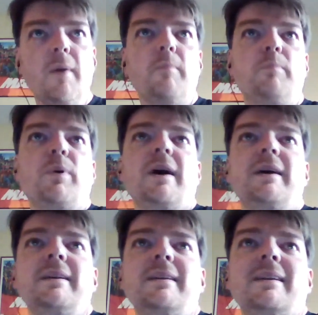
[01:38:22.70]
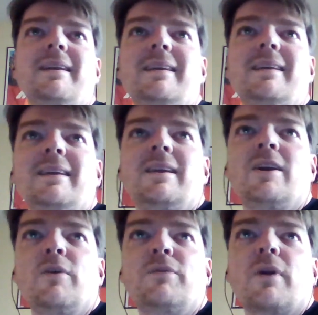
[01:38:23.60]
But
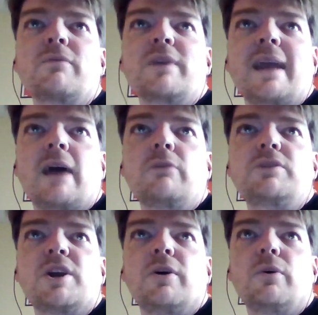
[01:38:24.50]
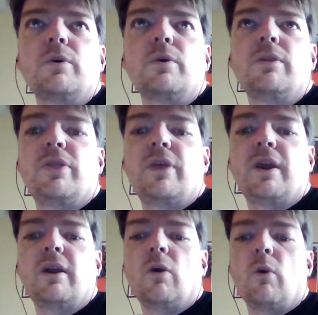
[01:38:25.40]
for every Gaucho
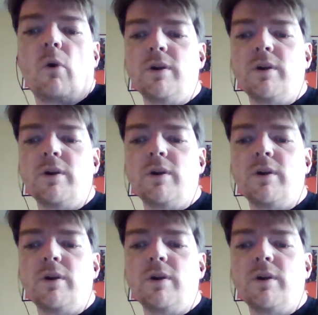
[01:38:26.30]
there or